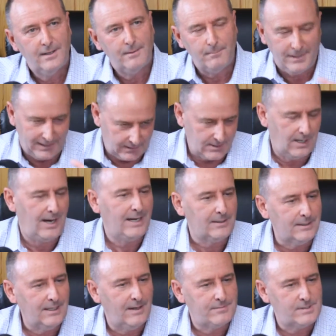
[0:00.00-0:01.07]
mankind
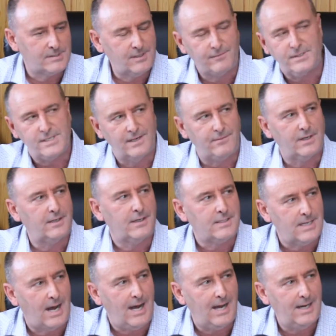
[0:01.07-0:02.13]
lives as if he's never going to
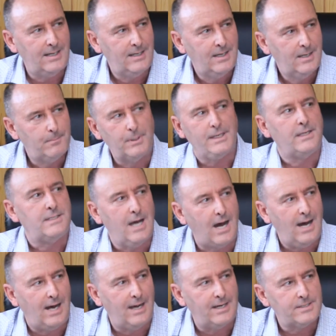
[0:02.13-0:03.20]
die, but he
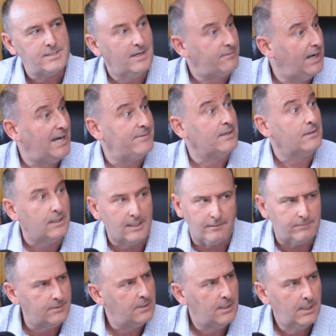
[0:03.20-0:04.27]
dies never having
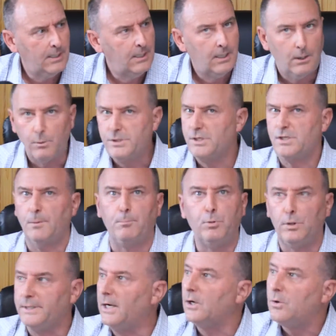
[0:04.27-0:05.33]
lived. It was just a
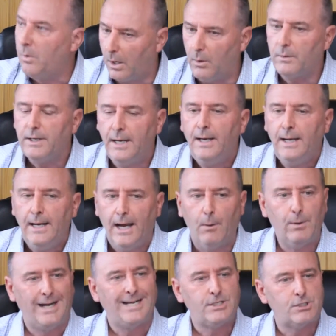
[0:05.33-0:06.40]
brilliant quote. Yeah. And
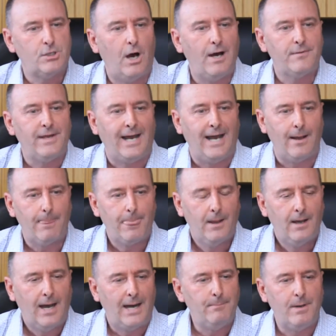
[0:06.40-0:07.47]
when I saw that,
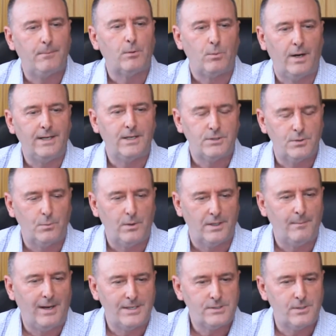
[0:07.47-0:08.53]
I remember running to one
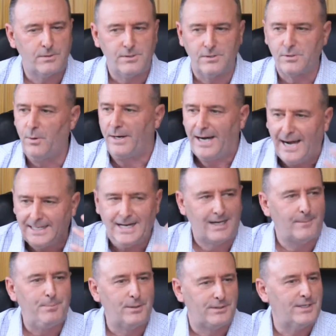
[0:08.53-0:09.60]
of my associates going, I got
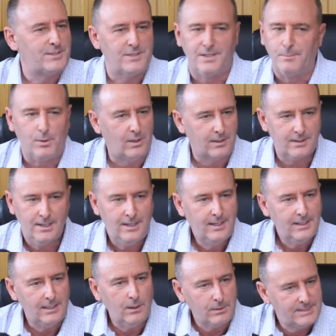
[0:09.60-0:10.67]
to put this in the book.
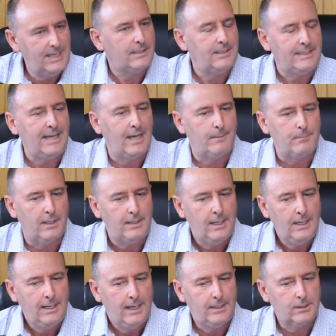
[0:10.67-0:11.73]
It's at the end, but
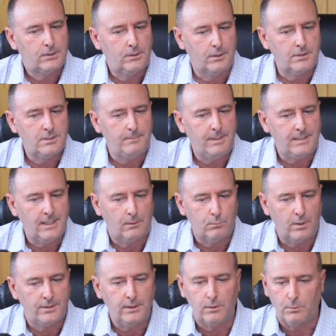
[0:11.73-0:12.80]
it occurred to me that
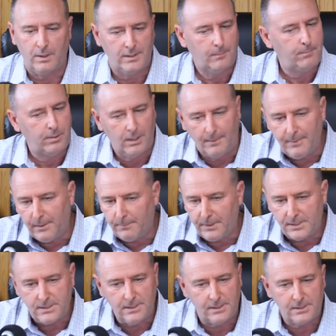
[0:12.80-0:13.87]
whether you run a plumbing
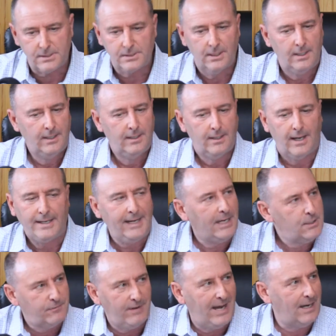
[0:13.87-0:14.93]
business, an
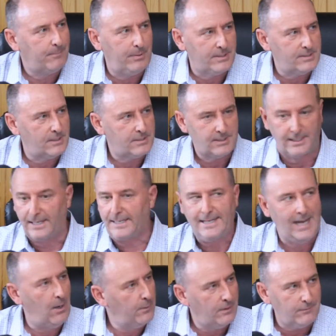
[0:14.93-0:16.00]
HVAC business, an
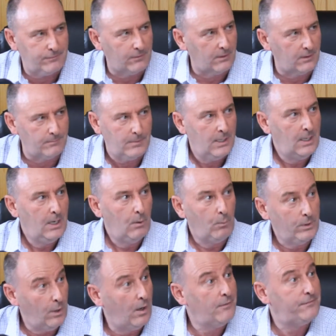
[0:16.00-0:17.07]
accounting firm,
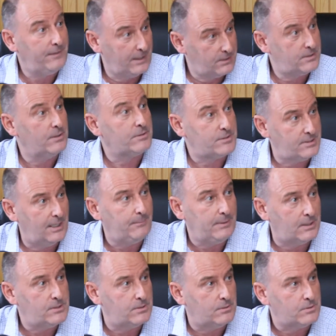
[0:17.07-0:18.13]
we all face those same
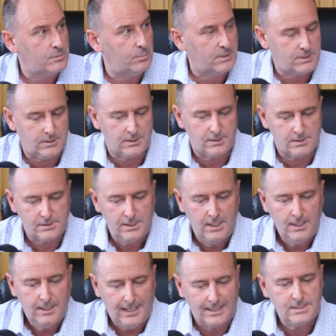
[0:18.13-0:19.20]
issues, which is
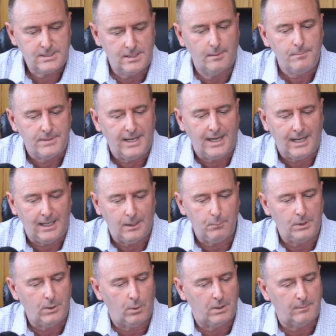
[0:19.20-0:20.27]
at some day,
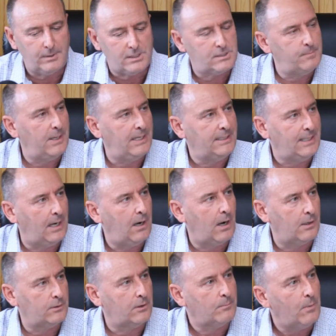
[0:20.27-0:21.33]
we don't want to be spending that
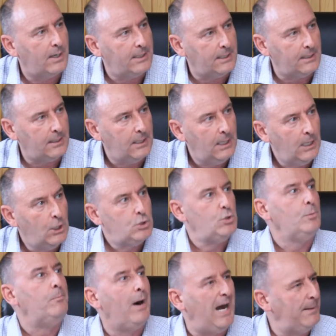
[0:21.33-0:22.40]
hard-earned money
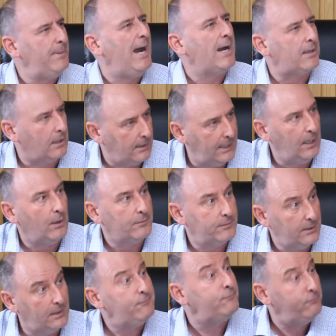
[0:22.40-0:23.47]
to buy back our health
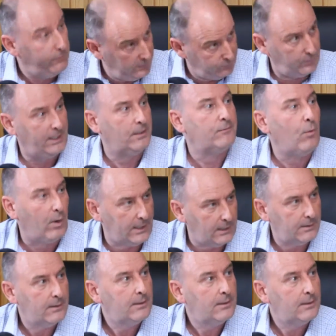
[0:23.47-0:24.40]
if we can avoid it.